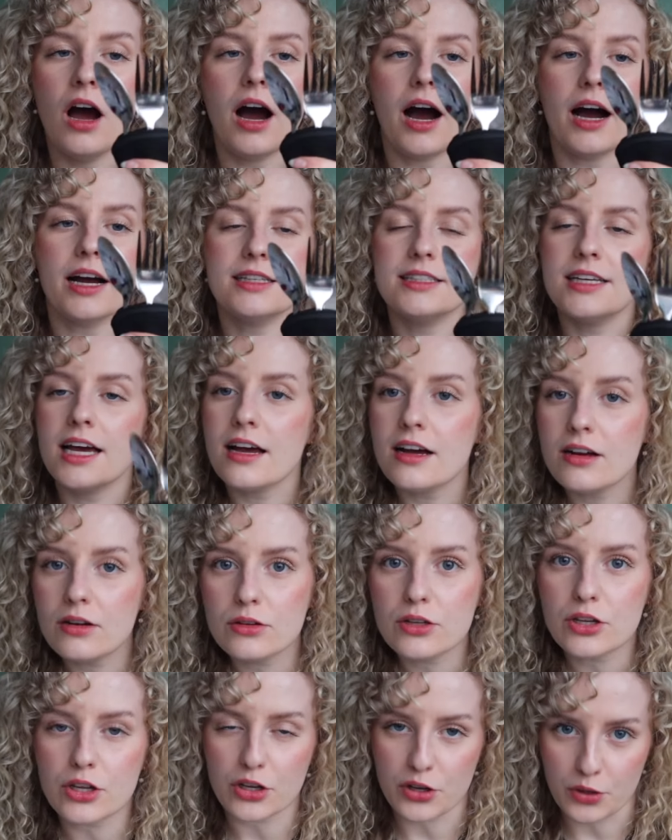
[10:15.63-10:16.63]
I tell
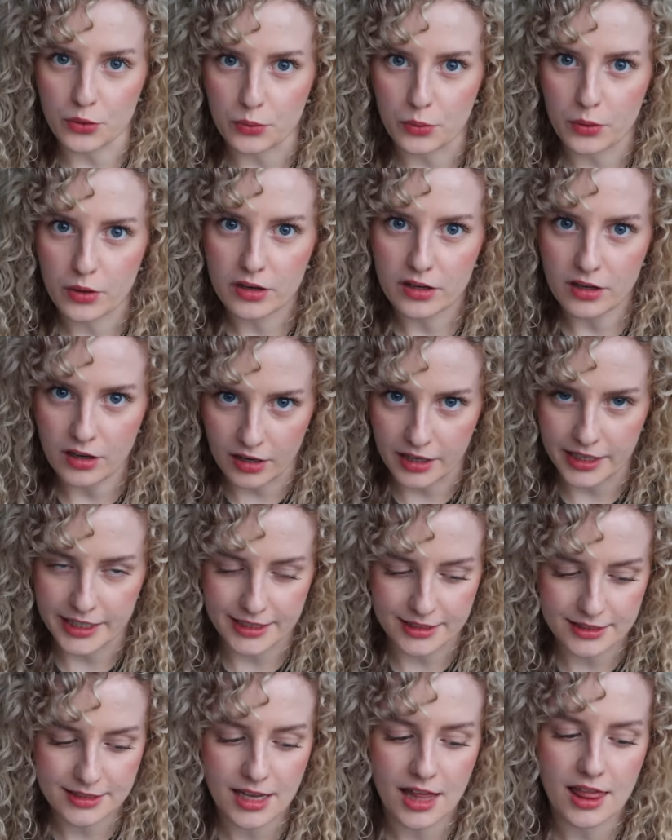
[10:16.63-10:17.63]
you
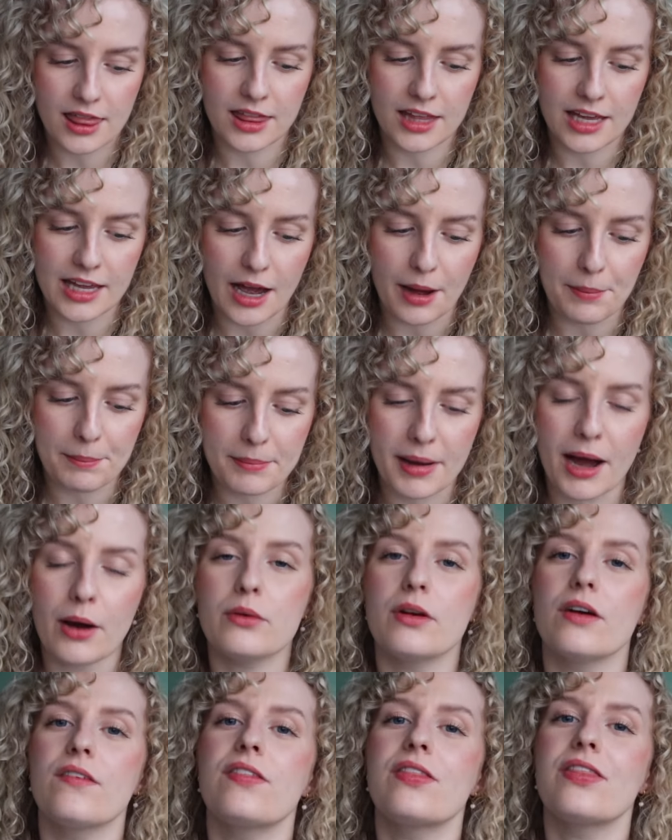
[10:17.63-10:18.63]
guys, the
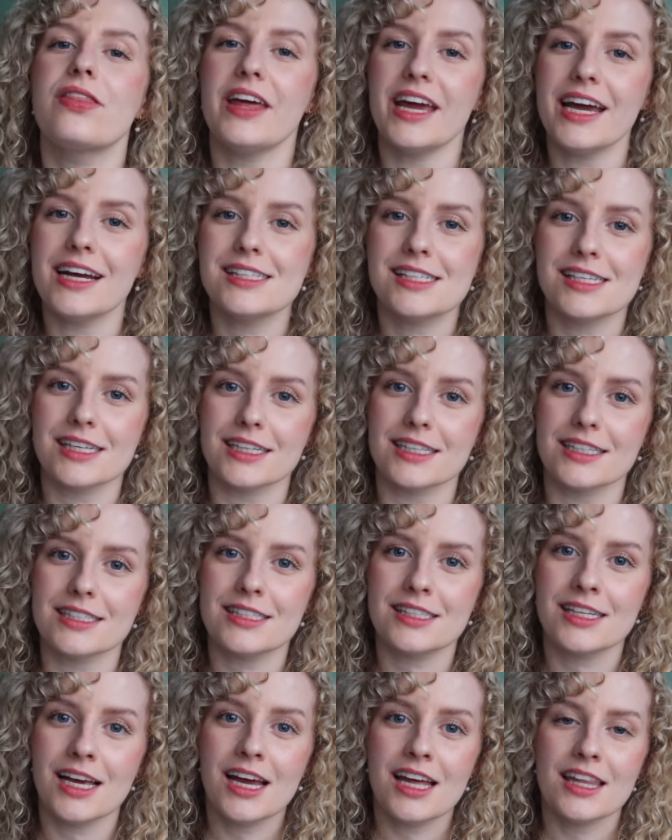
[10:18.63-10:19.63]
amount of
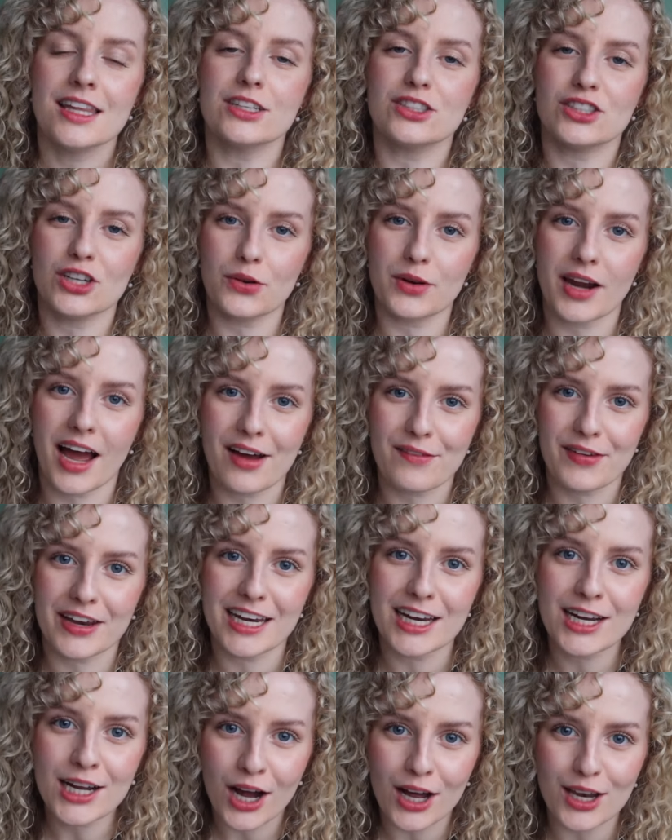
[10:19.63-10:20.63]
theatres that don't have
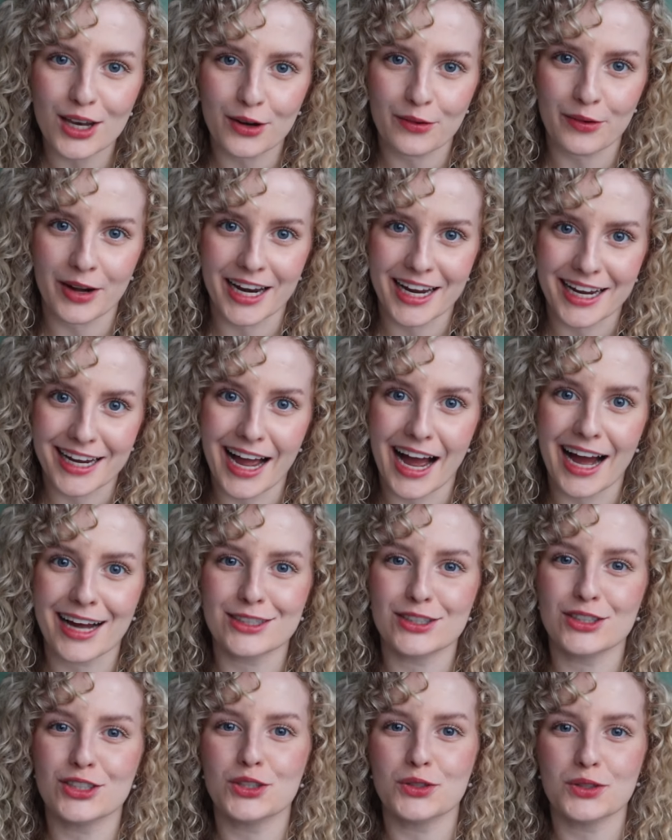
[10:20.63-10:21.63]
any cutlery
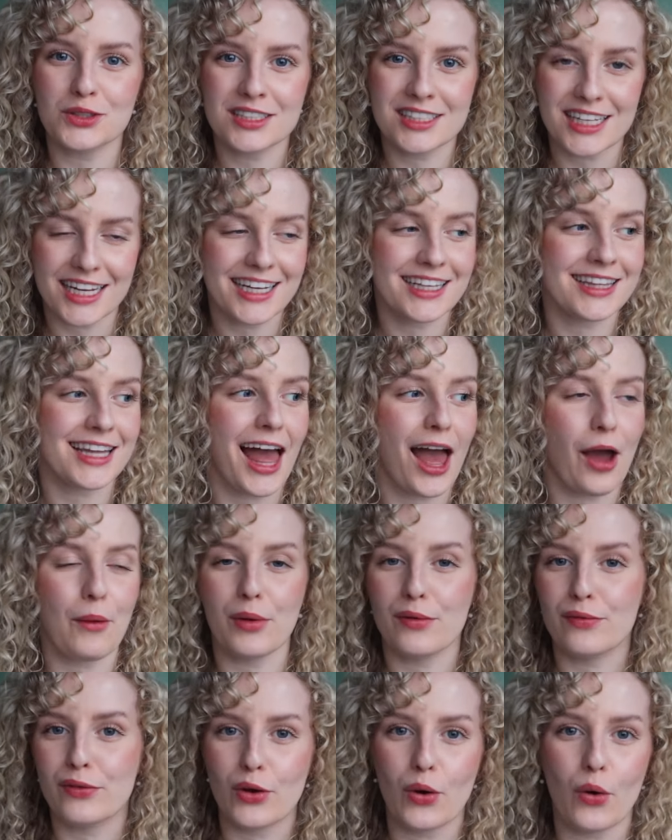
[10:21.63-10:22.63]
and you're sitting there
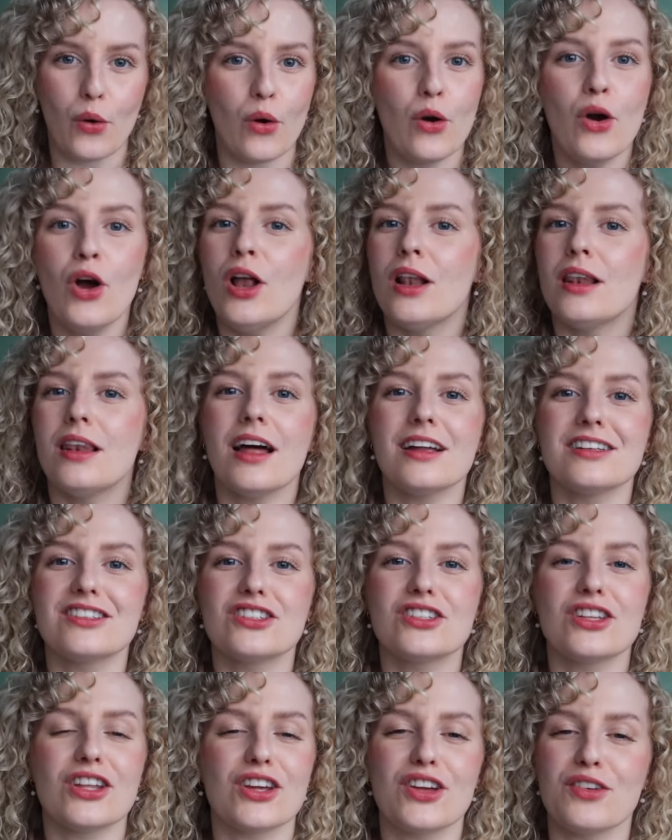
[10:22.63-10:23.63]
with your
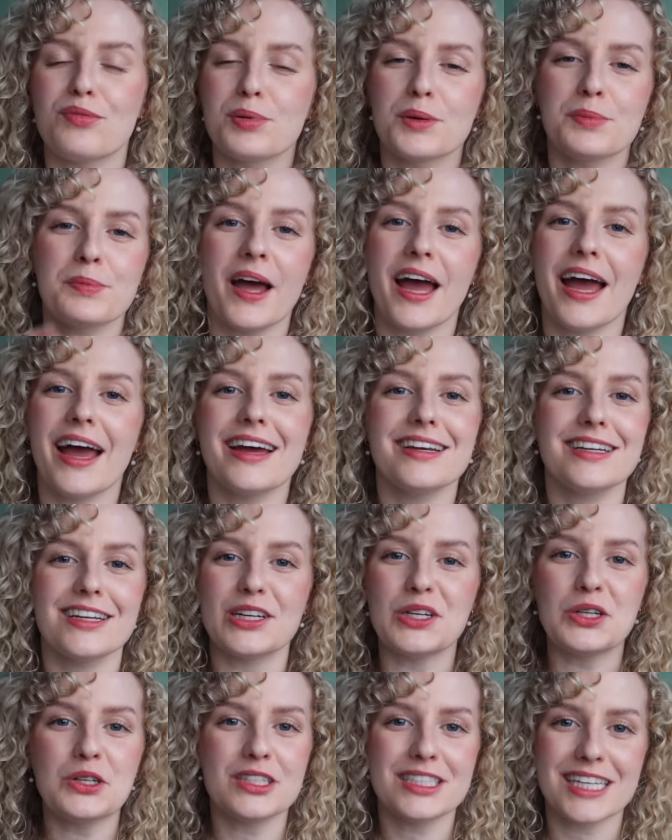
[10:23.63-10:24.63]
lunch that you've prepared at
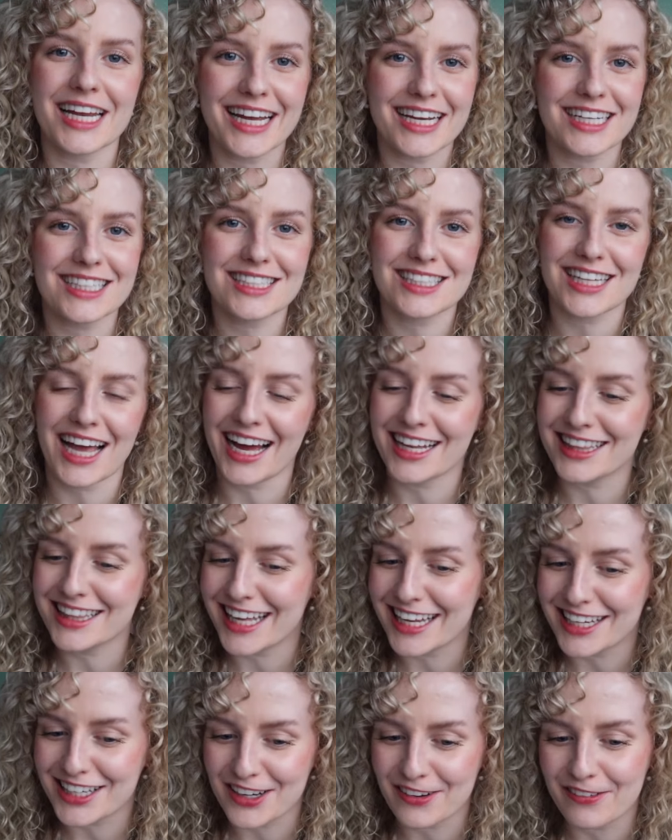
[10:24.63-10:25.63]
your digs and
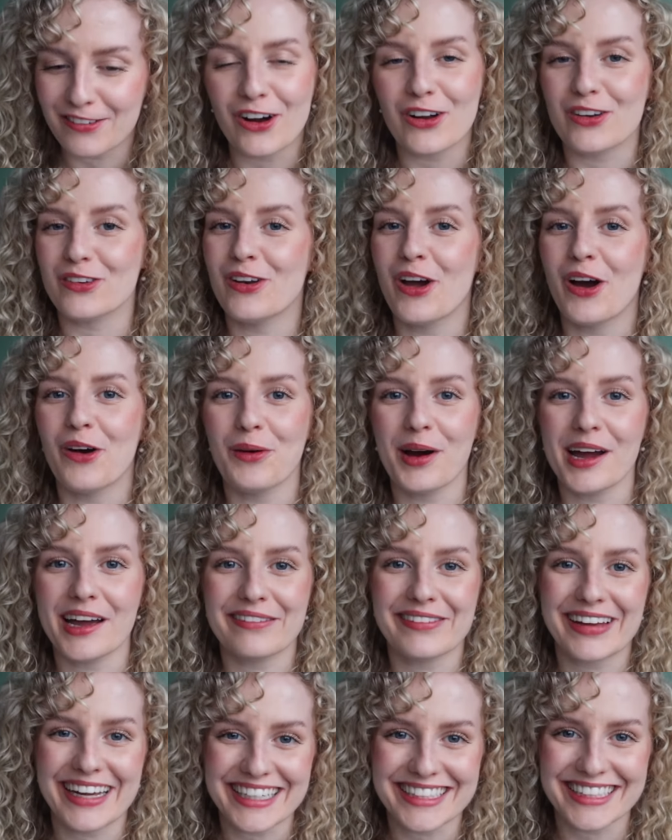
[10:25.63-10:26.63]
then you've got no way
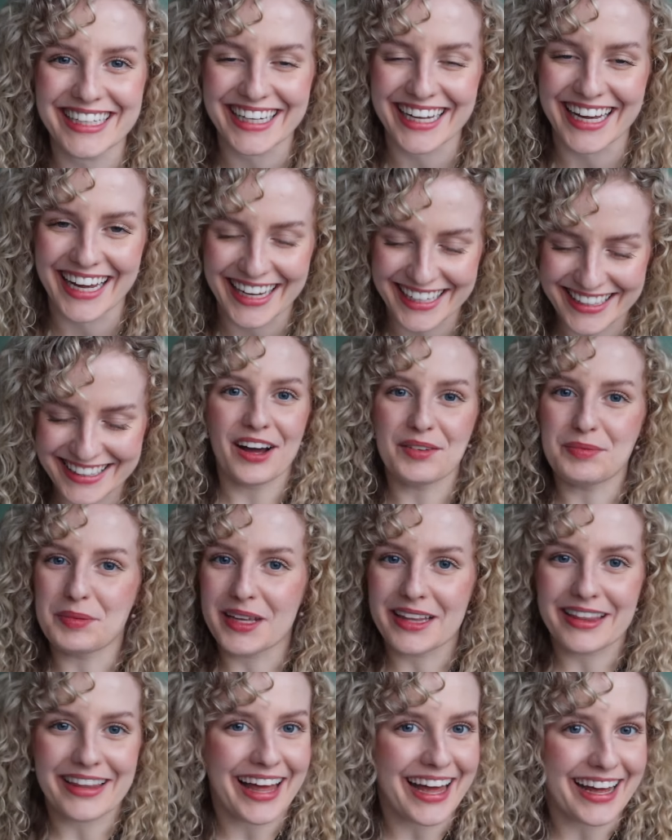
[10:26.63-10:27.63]
of eating it. I've
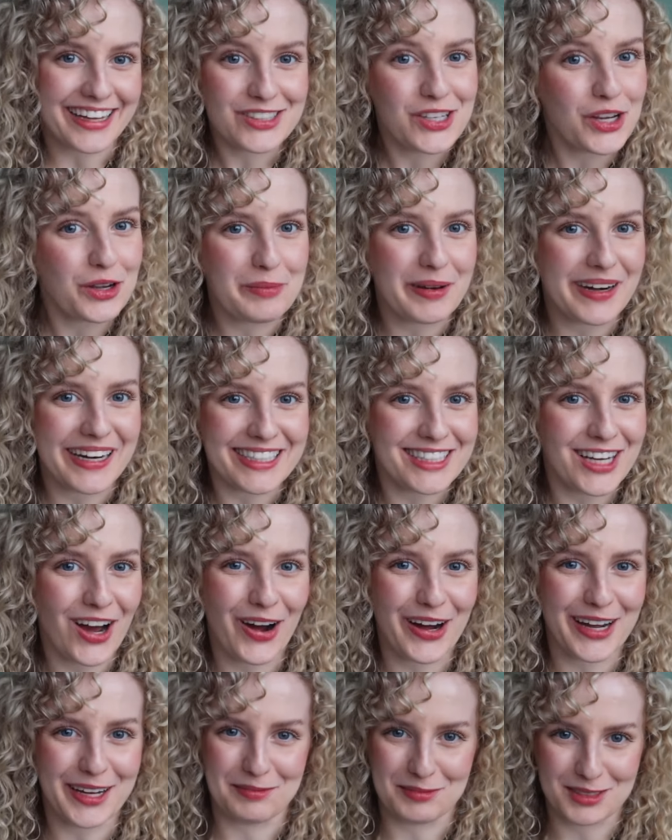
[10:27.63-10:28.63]
been there too many
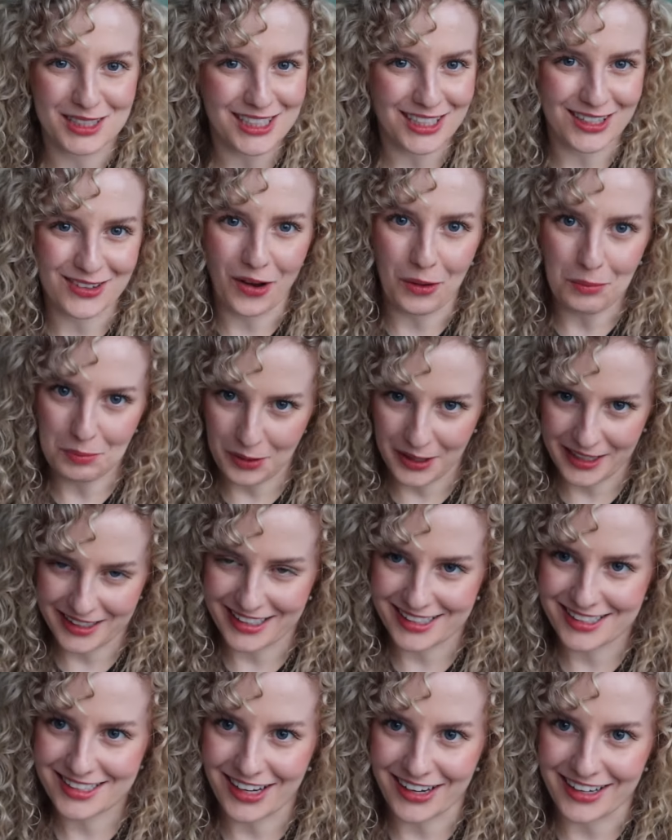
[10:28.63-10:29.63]
times to not bring
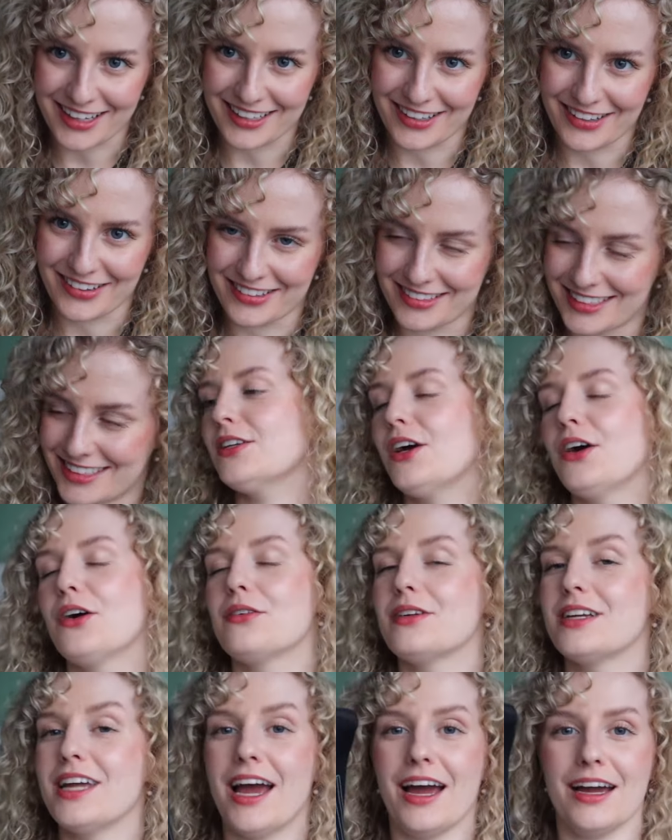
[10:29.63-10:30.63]
this guy along. So
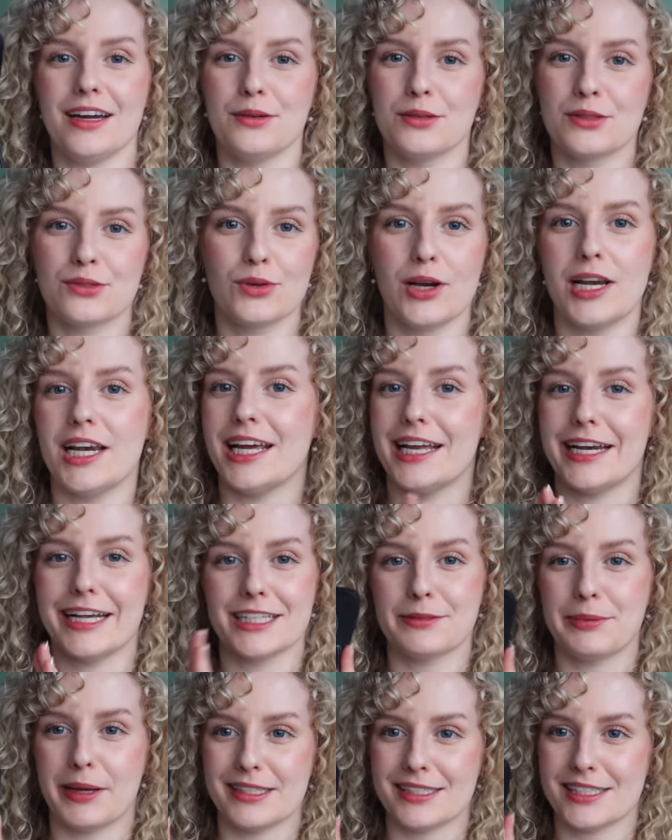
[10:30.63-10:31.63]
yeah, it was really
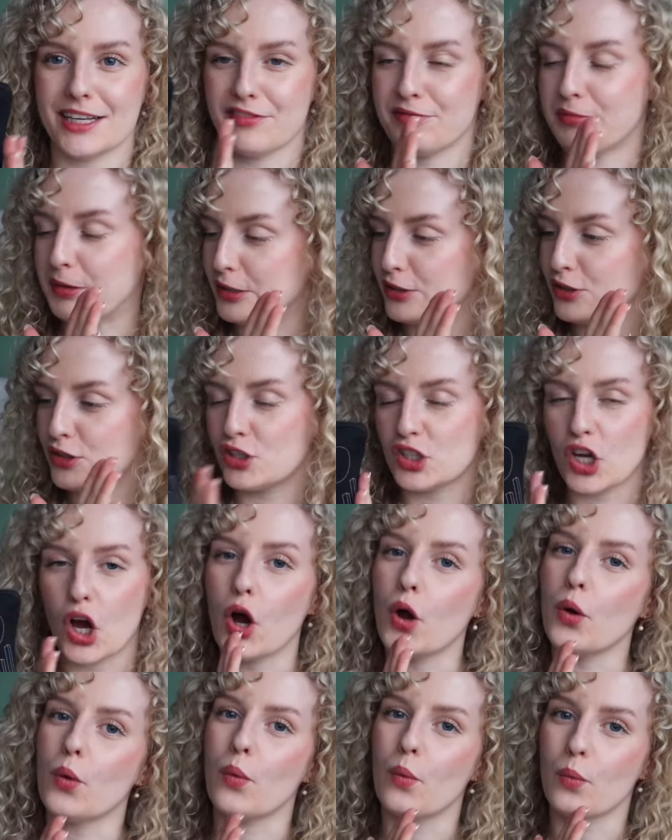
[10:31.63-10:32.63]
inexpensive but
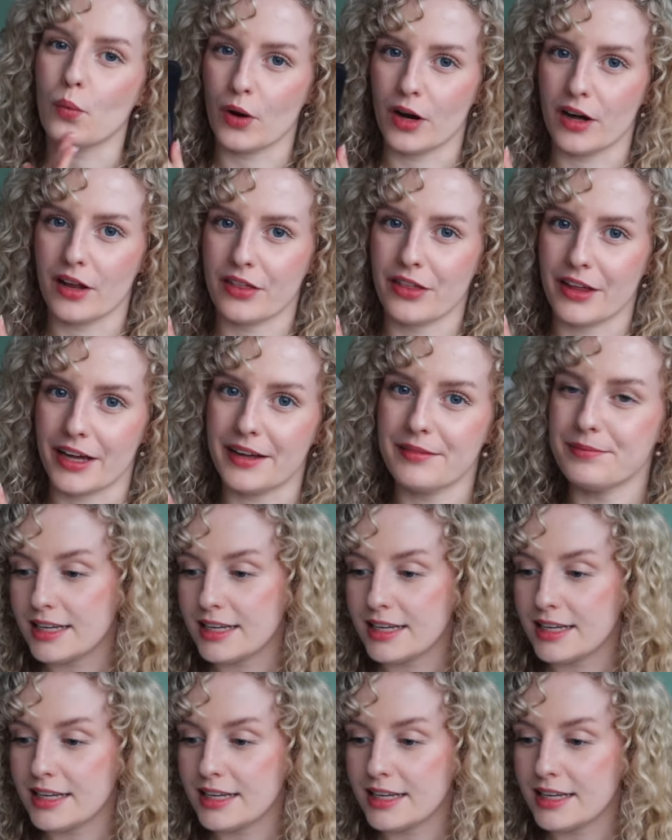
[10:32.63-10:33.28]
so worth it.